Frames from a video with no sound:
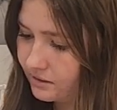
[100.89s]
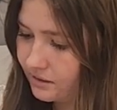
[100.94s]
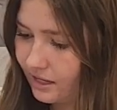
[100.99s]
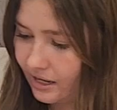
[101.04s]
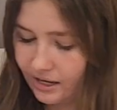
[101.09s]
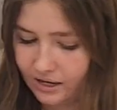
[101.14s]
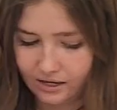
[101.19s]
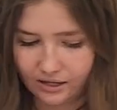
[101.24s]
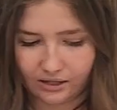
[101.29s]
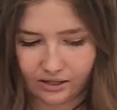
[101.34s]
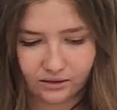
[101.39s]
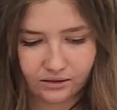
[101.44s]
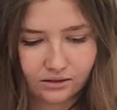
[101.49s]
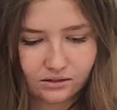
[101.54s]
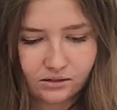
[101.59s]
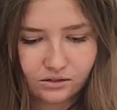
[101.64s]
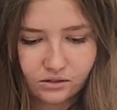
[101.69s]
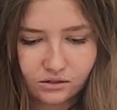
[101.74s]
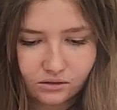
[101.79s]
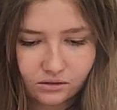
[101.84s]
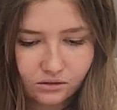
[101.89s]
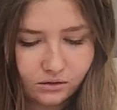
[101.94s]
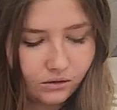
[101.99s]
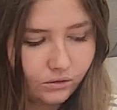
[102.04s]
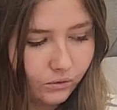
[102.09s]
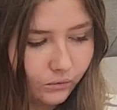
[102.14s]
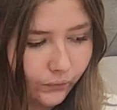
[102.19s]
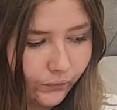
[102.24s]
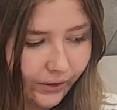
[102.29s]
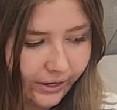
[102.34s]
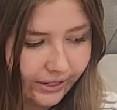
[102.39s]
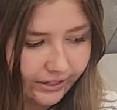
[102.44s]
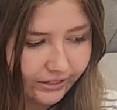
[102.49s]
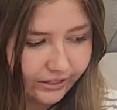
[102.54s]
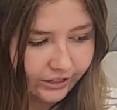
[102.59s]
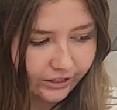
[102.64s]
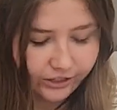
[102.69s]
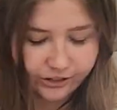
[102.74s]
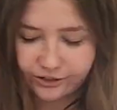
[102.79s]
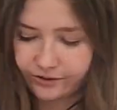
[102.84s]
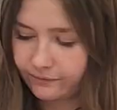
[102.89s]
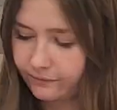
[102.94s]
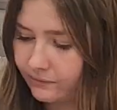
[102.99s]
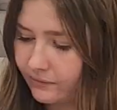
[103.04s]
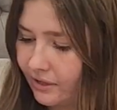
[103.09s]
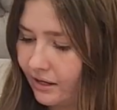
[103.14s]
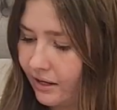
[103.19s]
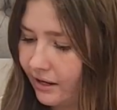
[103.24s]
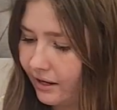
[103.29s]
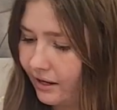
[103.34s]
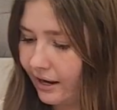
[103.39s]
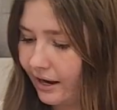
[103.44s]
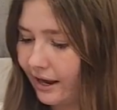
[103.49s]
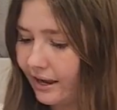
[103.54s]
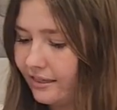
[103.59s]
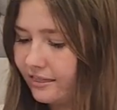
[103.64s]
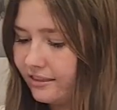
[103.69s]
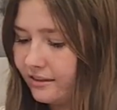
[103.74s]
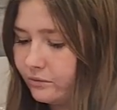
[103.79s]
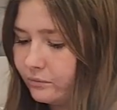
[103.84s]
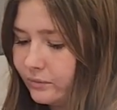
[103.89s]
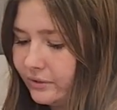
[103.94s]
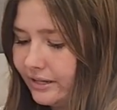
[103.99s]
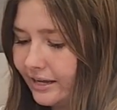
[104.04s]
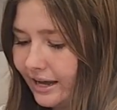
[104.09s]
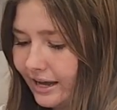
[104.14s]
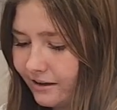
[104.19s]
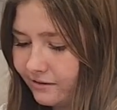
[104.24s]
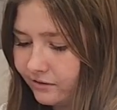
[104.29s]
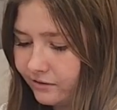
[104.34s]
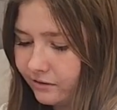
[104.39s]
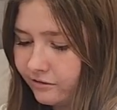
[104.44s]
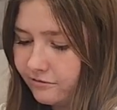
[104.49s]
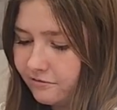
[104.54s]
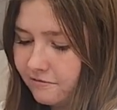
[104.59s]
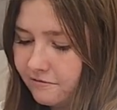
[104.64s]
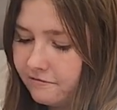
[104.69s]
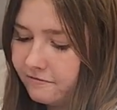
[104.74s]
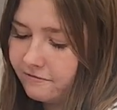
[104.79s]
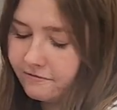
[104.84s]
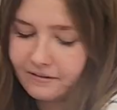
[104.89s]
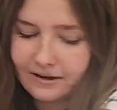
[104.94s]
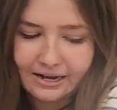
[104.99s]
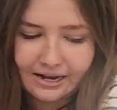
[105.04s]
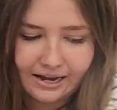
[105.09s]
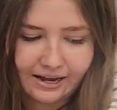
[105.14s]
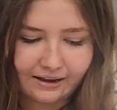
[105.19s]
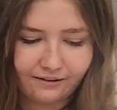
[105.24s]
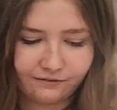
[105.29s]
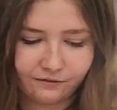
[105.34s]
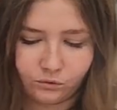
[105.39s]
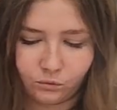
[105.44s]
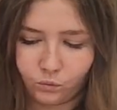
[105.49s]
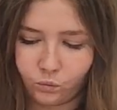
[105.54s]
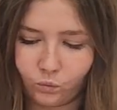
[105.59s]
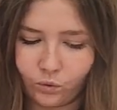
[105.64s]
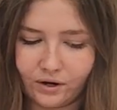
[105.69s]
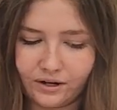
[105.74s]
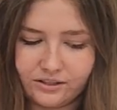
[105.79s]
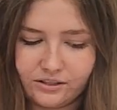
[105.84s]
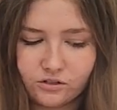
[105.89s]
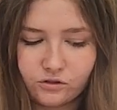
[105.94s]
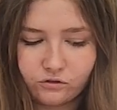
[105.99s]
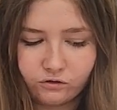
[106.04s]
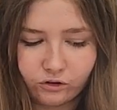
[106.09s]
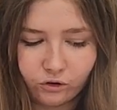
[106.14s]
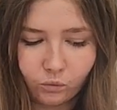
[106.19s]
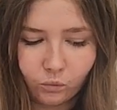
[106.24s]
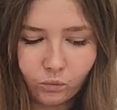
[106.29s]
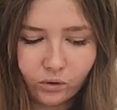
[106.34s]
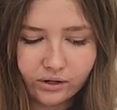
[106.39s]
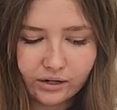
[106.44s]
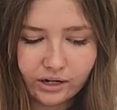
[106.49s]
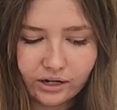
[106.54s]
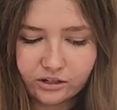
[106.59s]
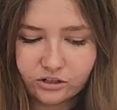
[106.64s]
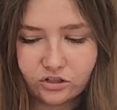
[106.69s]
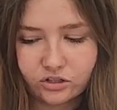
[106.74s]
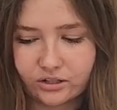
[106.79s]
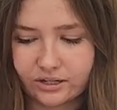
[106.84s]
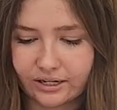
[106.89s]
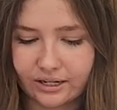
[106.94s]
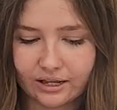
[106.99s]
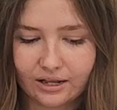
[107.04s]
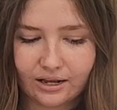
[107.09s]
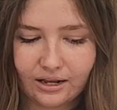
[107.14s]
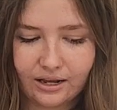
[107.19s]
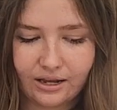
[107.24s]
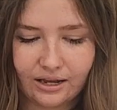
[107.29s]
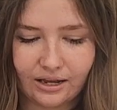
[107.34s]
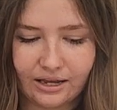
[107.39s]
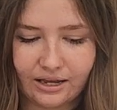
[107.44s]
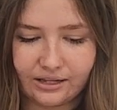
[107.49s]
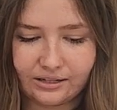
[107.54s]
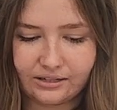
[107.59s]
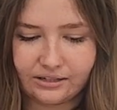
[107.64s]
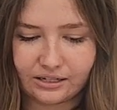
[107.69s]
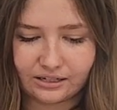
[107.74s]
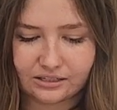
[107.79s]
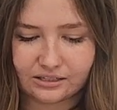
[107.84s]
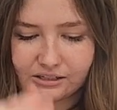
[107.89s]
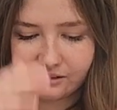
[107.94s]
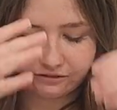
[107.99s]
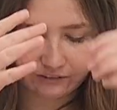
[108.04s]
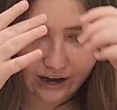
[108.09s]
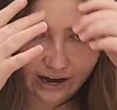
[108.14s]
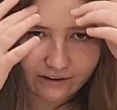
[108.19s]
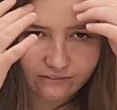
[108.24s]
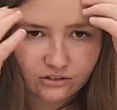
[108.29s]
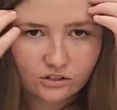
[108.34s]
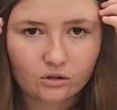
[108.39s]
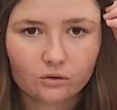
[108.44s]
tens right here, and then we have our 5 ones for 165.